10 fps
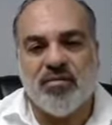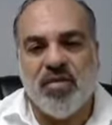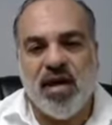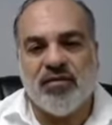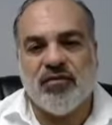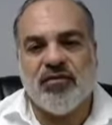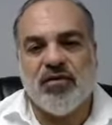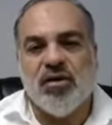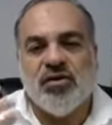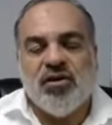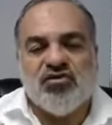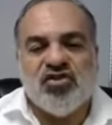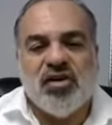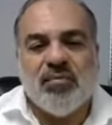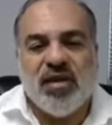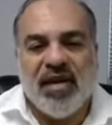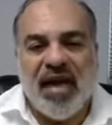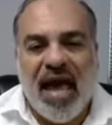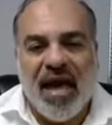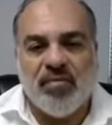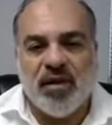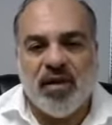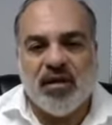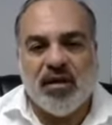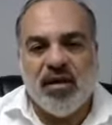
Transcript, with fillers: mess. There's something happening.